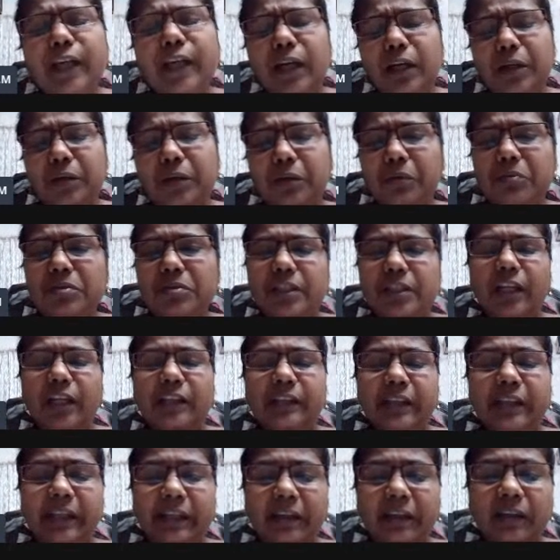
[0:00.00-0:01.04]
electrons are
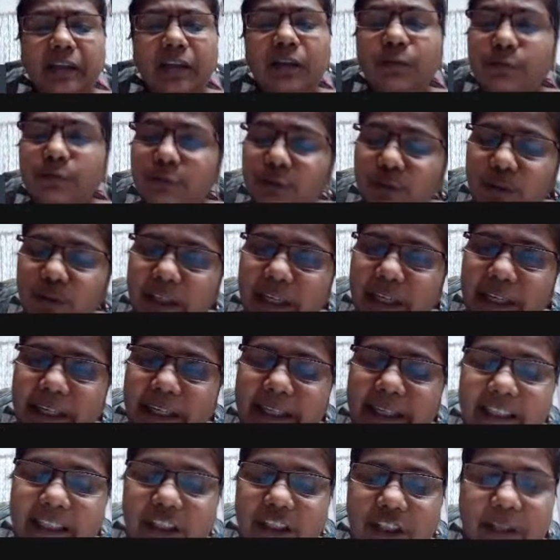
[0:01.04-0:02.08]
there for
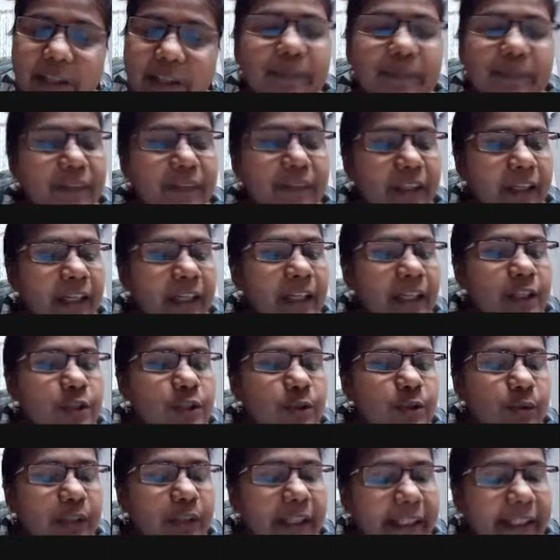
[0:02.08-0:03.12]
conducting.
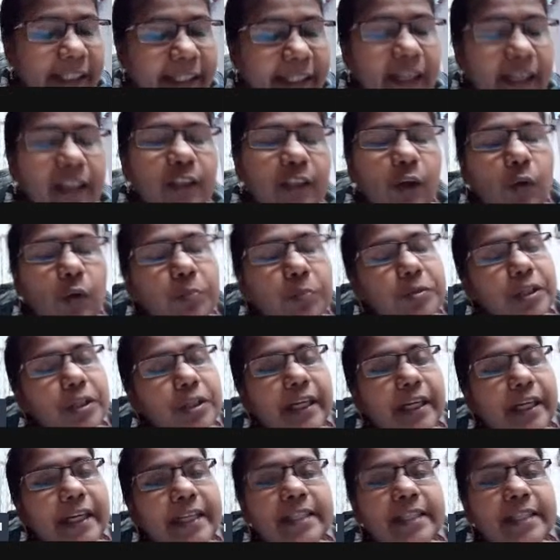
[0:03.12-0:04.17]
So here the option
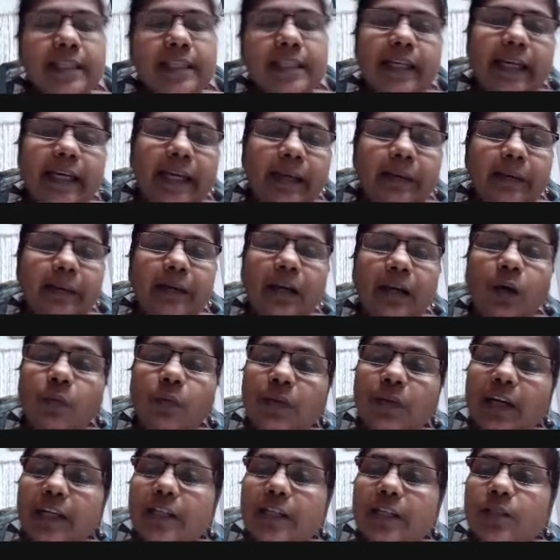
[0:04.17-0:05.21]
is A. Now
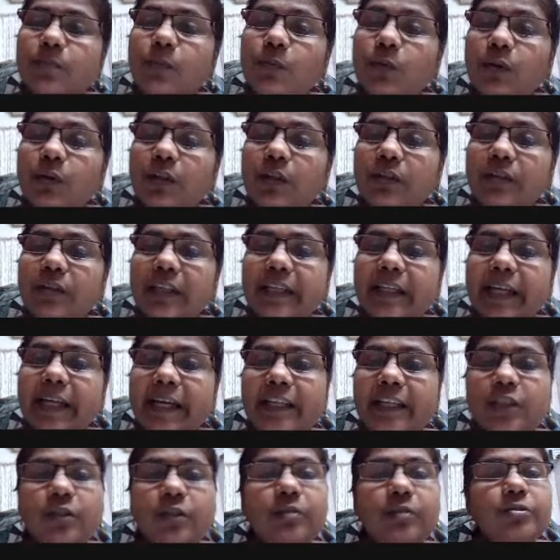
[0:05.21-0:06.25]
let us move on to the
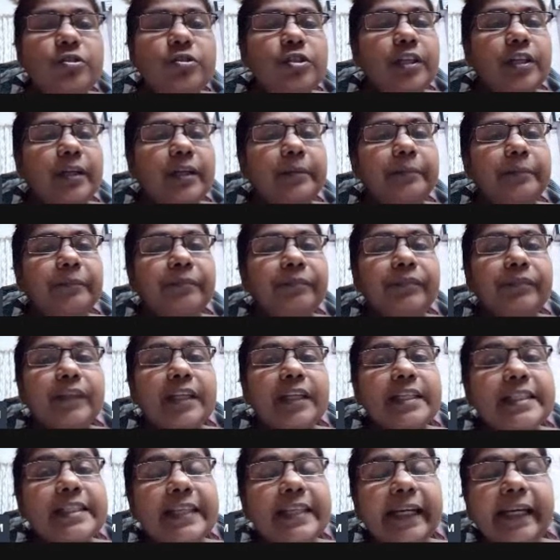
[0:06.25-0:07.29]
next question.
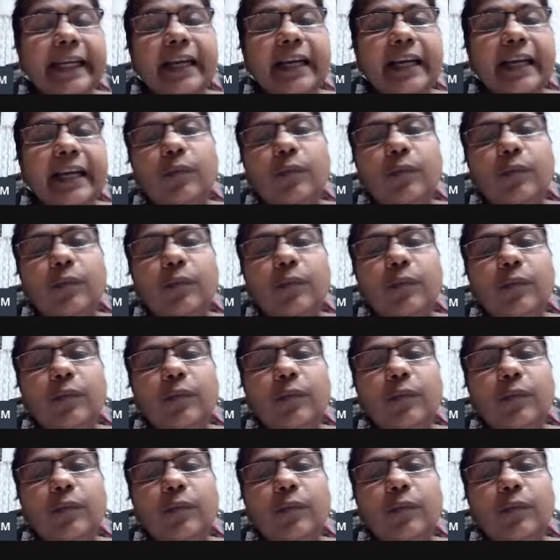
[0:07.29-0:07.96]
Second one,